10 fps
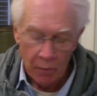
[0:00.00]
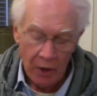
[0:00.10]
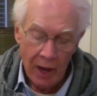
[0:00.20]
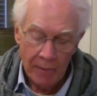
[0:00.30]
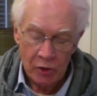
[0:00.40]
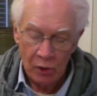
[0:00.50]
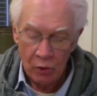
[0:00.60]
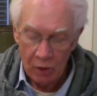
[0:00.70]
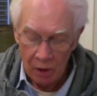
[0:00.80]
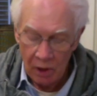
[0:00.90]
By
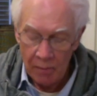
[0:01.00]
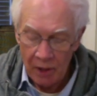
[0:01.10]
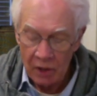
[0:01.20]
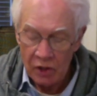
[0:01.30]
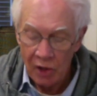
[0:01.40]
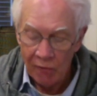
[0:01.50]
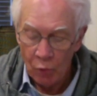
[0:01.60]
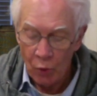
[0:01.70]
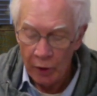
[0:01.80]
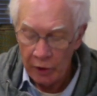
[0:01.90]
absolute, I mean
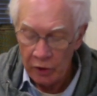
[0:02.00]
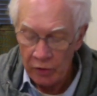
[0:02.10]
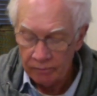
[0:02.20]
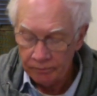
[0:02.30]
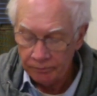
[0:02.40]
self-awareness.